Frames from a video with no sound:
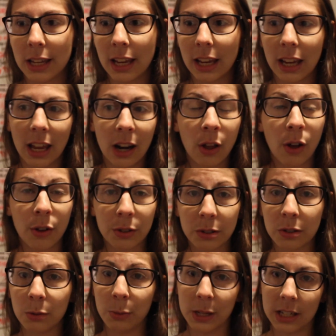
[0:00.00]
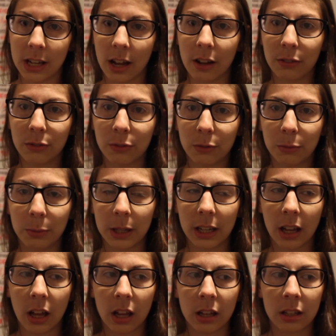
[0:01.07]
it can also be tough
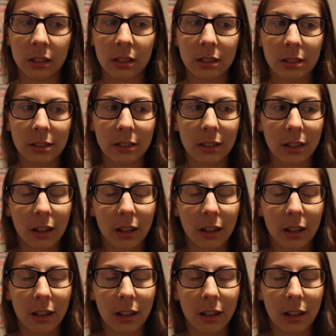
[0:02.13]
because